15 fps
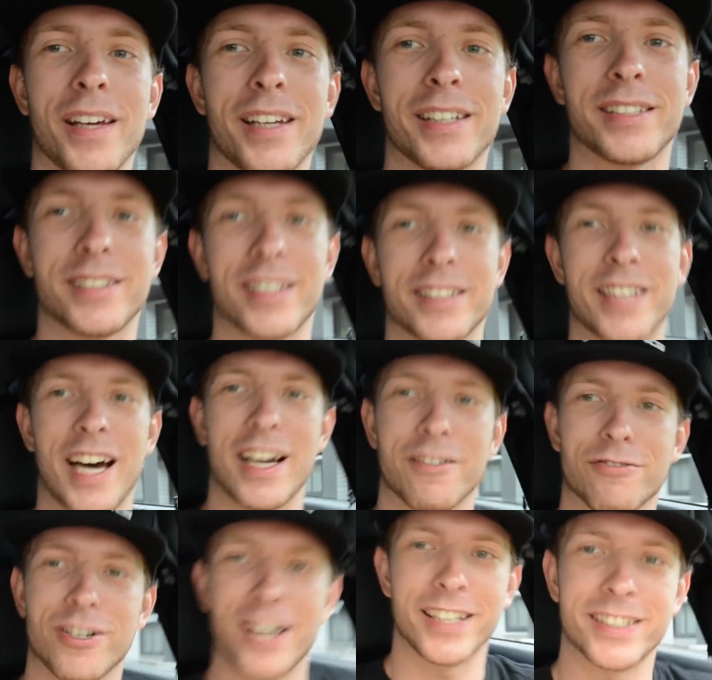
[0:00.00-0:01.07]
it's kind
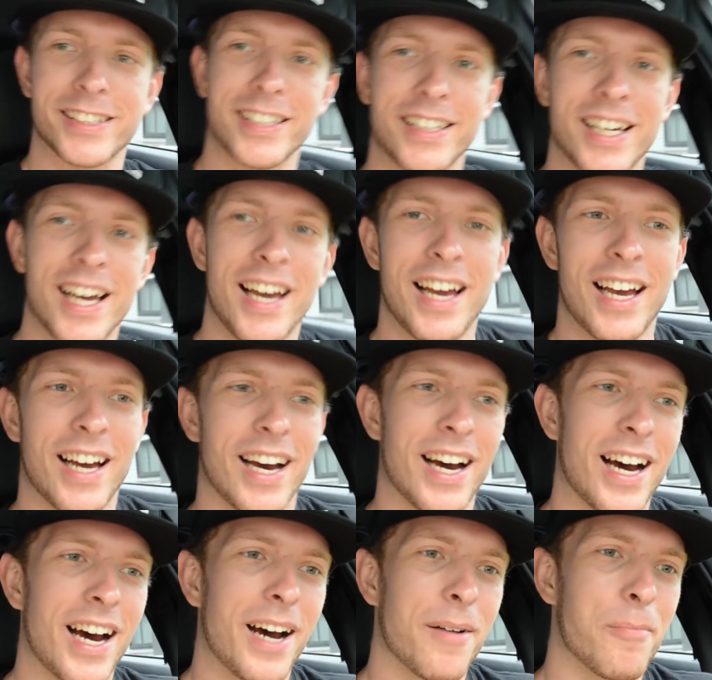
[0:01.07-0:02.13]
of ricey,
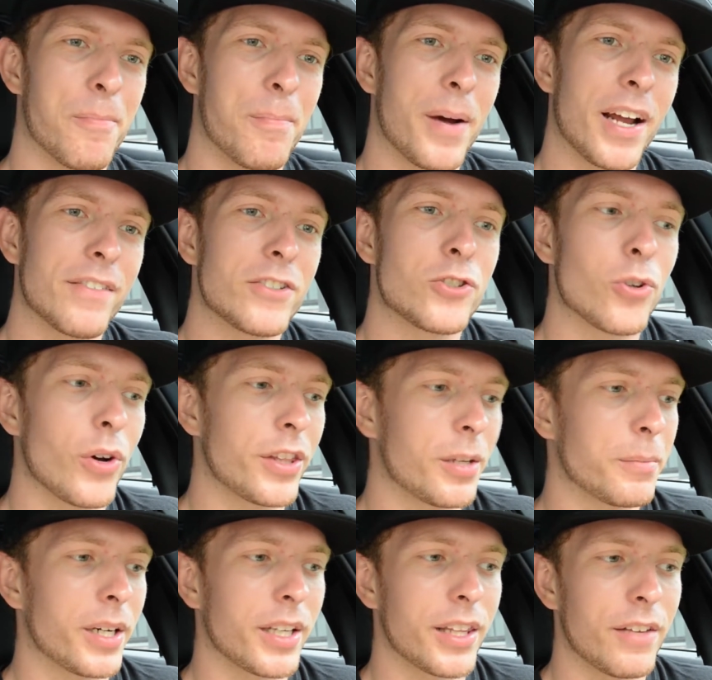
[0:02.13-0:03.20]
but I've enjoyed
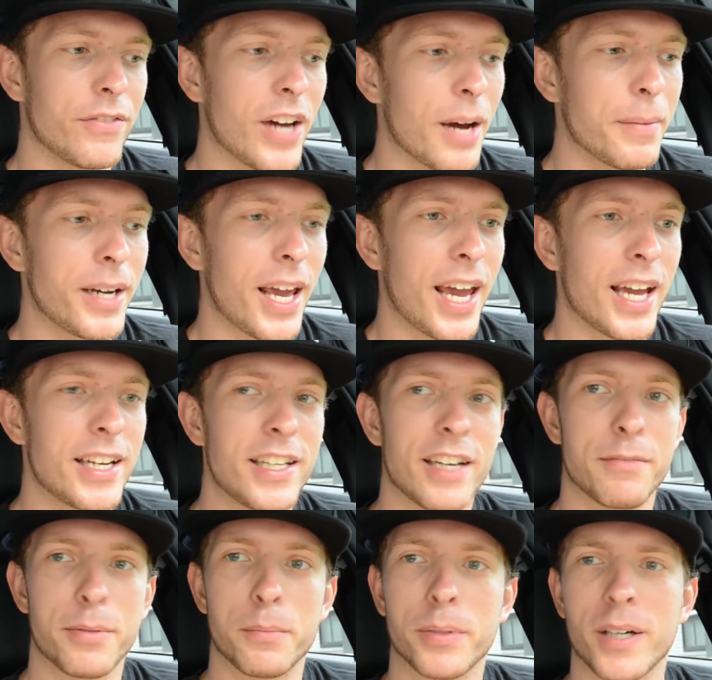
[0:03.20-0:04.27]
them. Like, they've come in
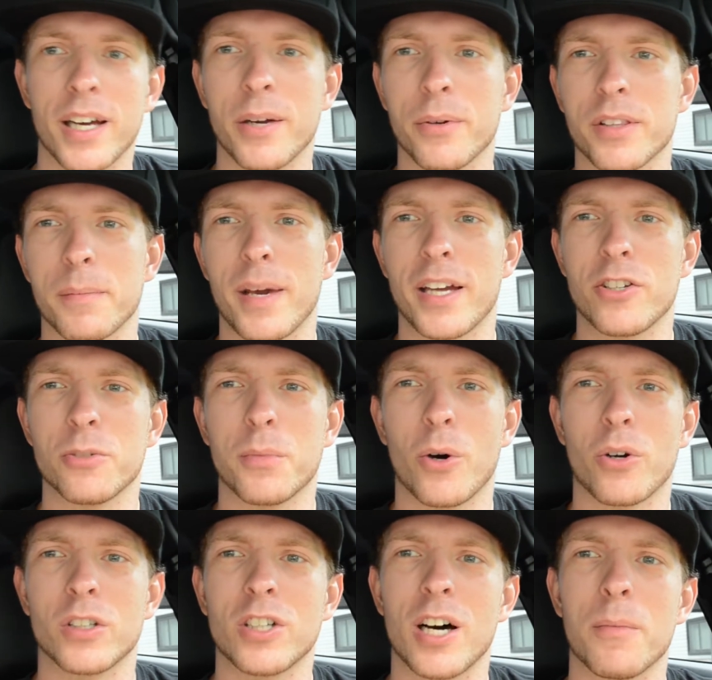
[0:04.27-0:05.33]
handy. I've been playing with the manual
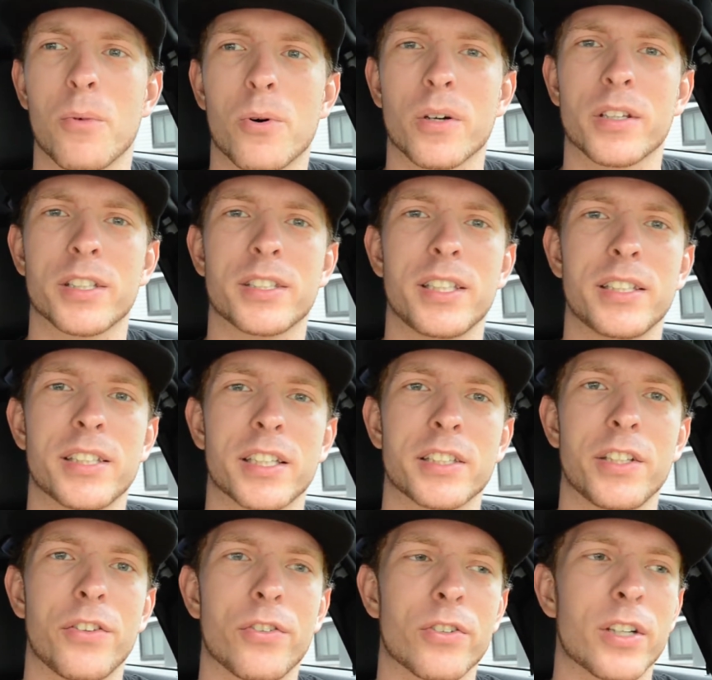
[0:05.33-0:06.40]
mode a lot more in the
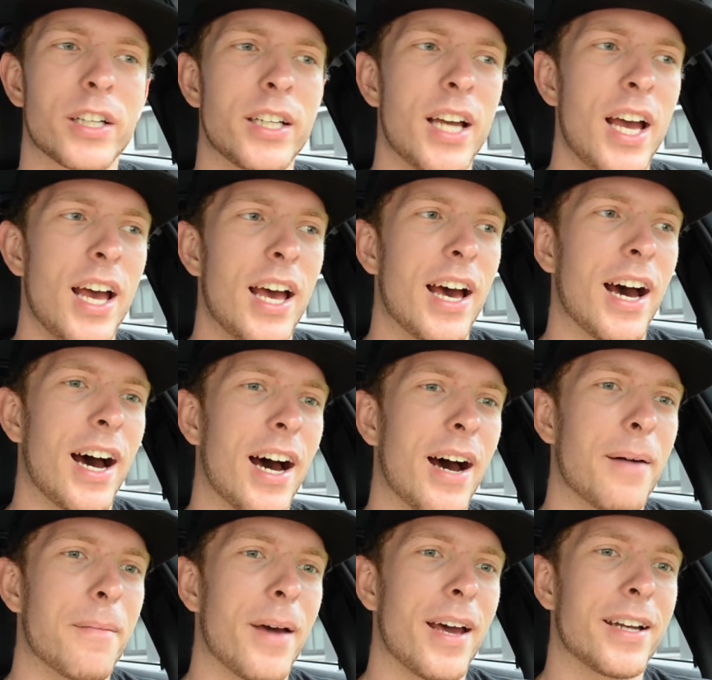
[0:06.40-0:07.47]
C63,
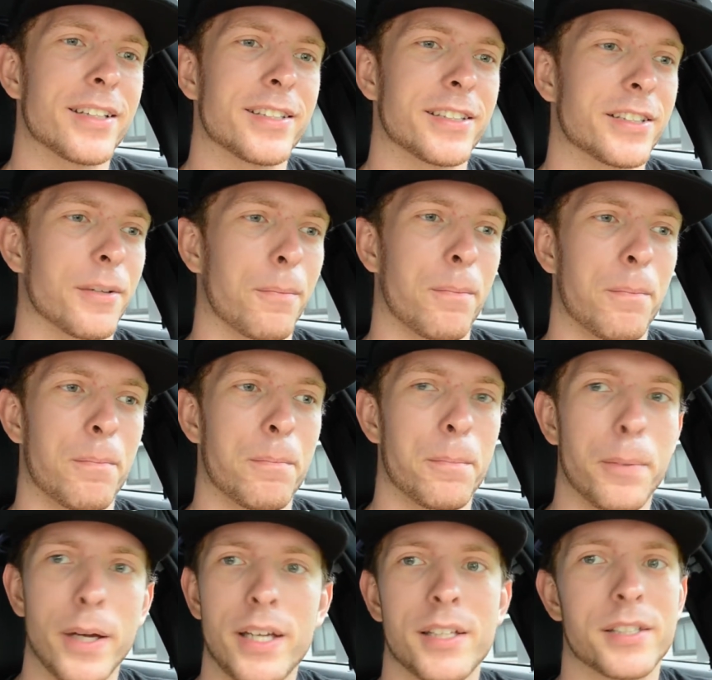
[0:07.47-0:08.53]
and it's a
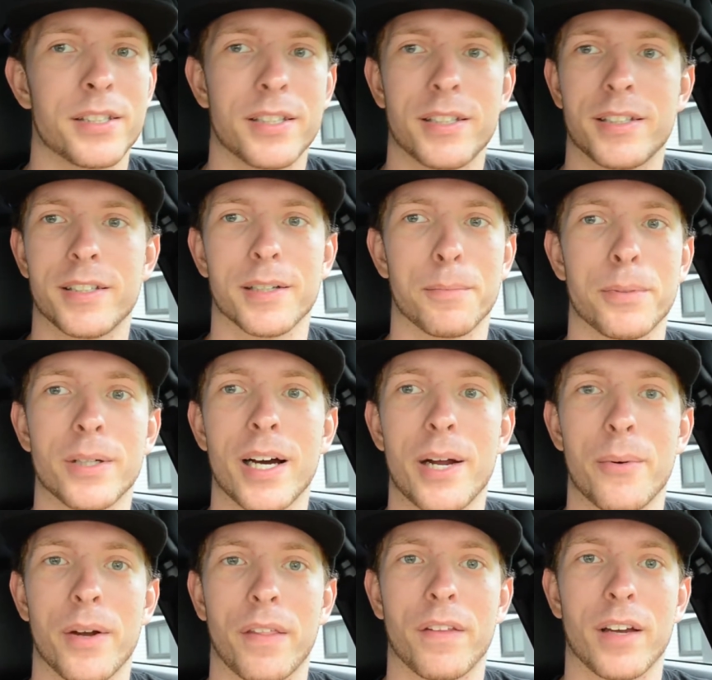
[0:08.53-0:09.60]
beast to
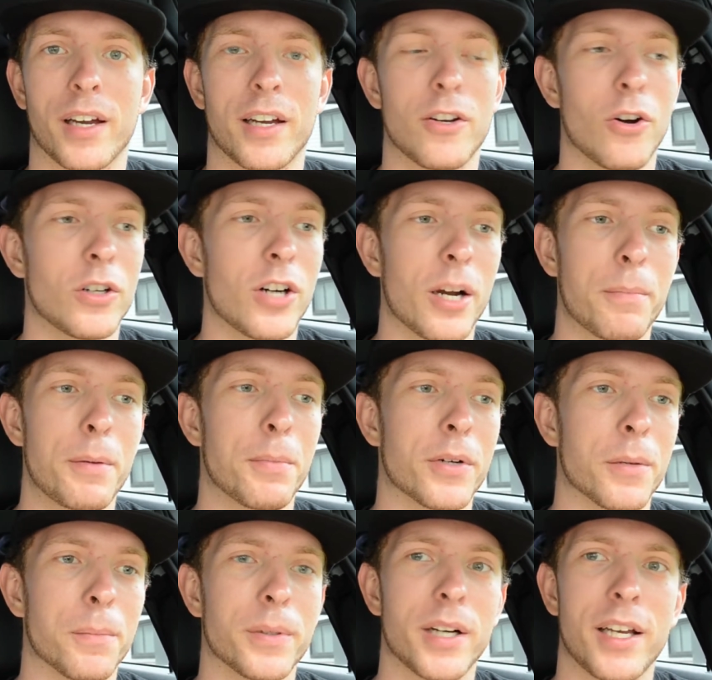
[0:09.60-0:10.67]
play with. Like, I know a lot of
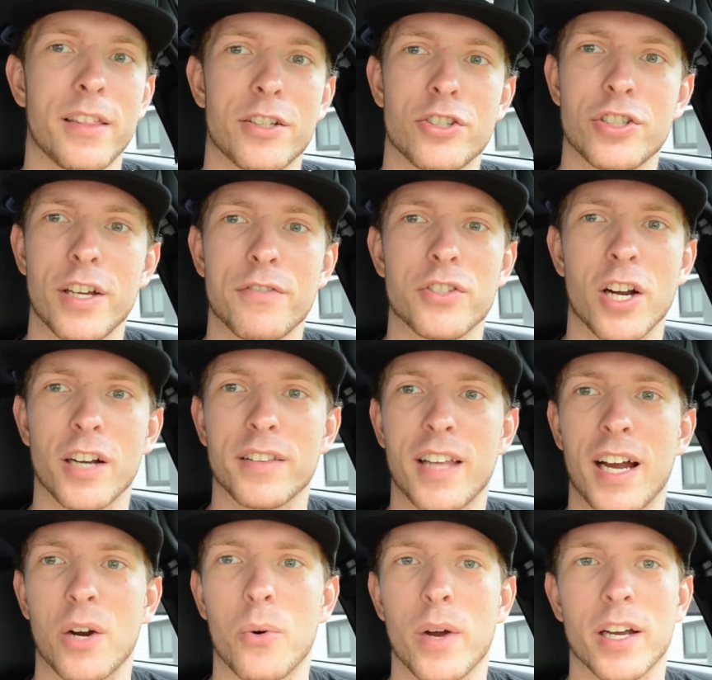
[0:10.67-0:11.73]
people complain the shifts aren't
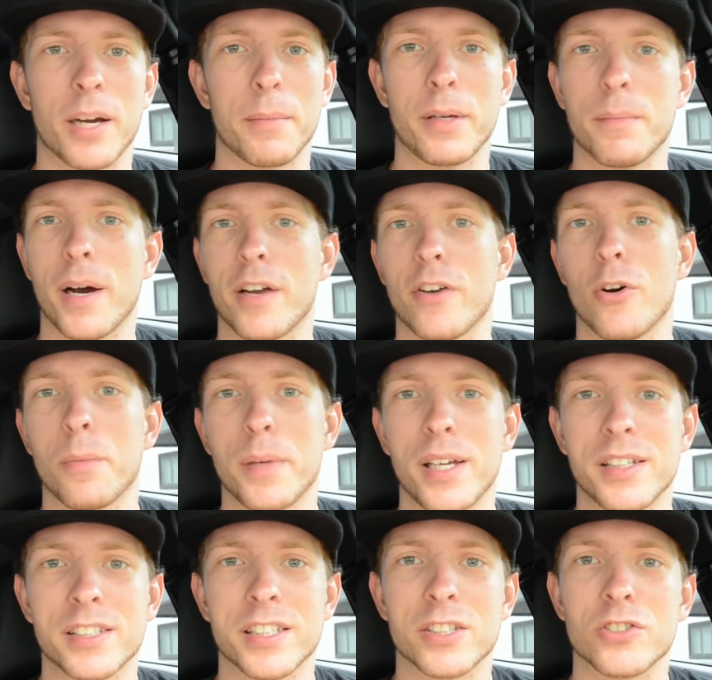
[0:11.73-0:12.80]
that quick. I mean, by no
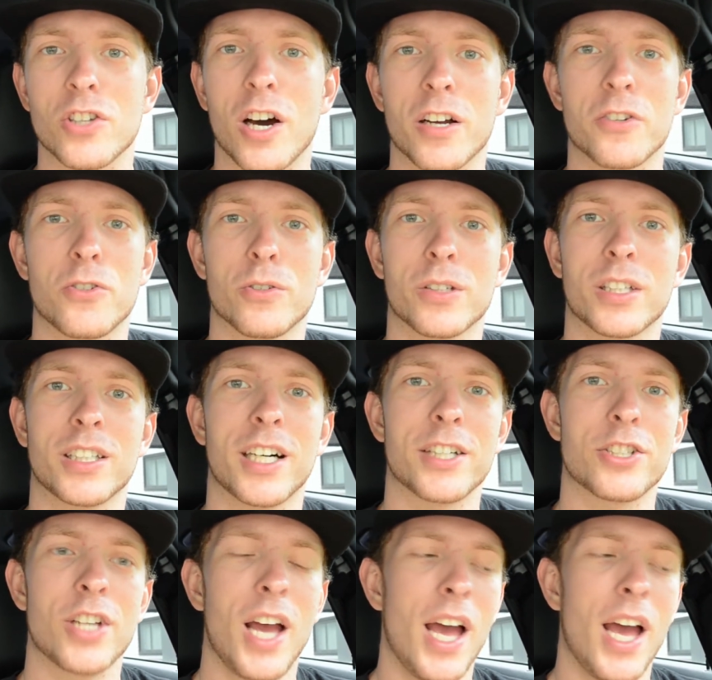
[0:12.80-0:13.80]
means, it is not a dual clutch,